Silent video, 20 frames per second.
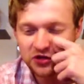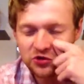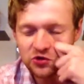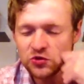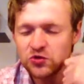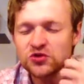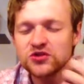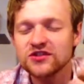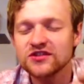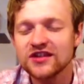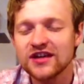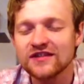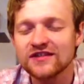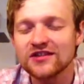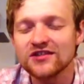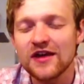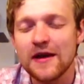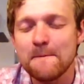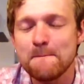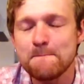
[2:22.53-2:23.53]
you just get
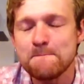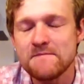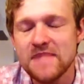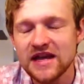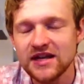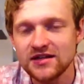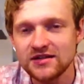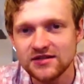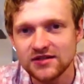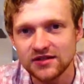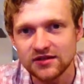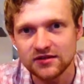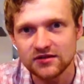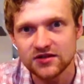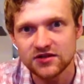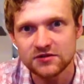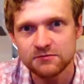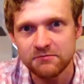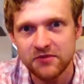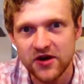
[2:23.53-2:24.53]
this amazing
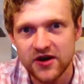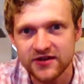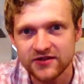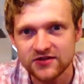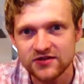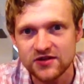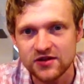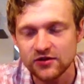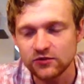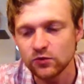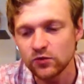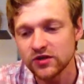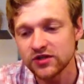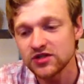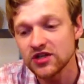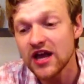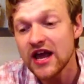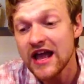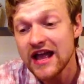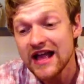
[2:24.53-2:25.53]
spice note,
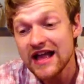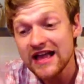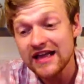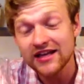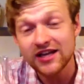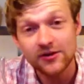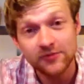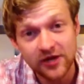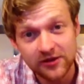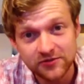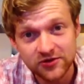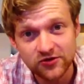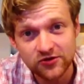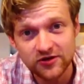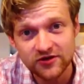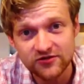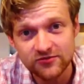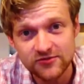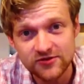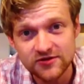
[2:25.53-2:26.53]
which, coming up to
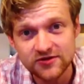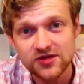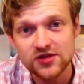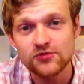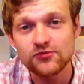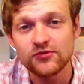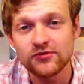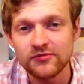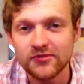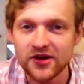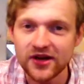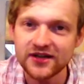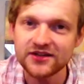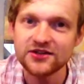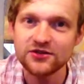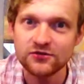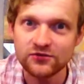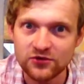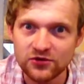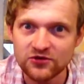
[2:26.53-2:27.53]
Christmas,
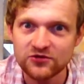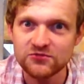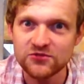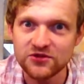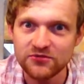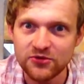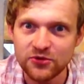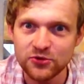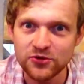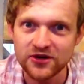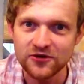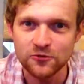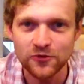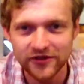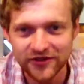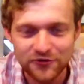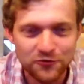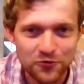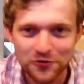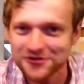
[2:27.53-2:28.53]
reminds you of Christmas pudding.
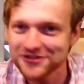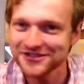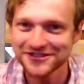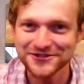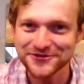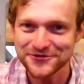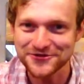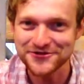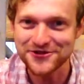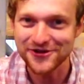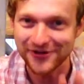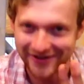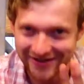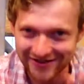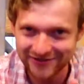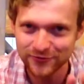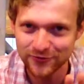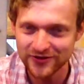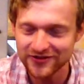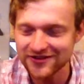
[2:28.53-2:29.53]
Whether you want it to or not,
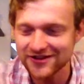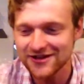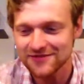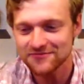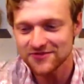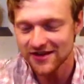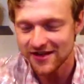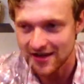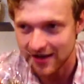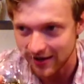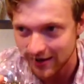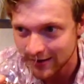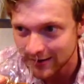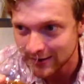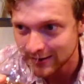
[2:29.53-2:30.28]
it always comes out.